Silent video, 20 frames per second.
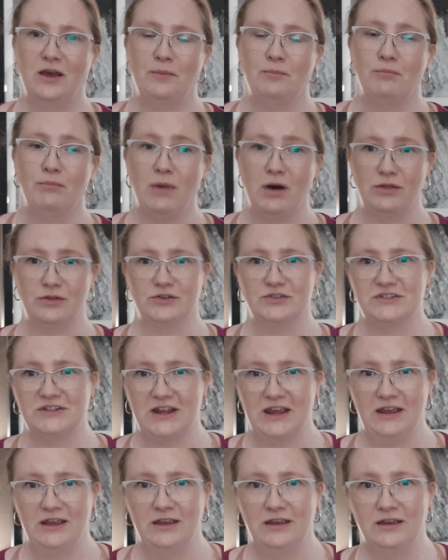Mother's
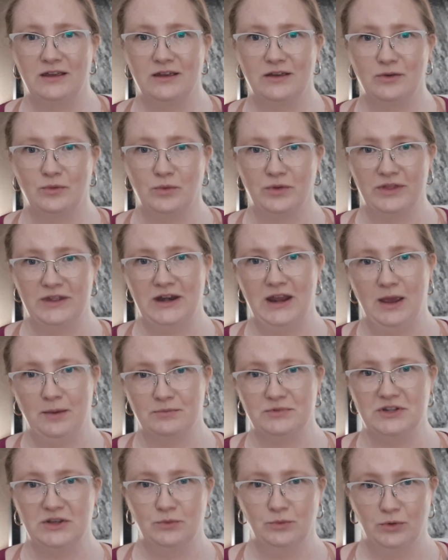Day with an
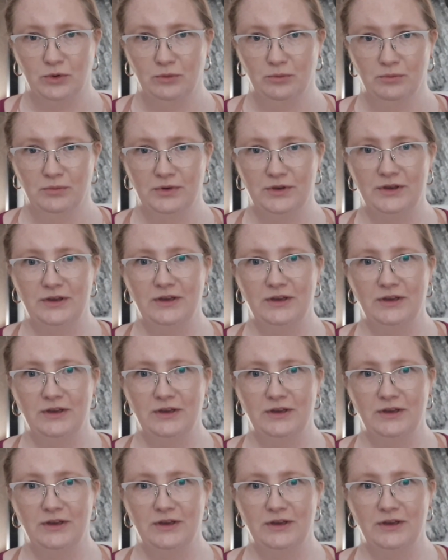empty womb,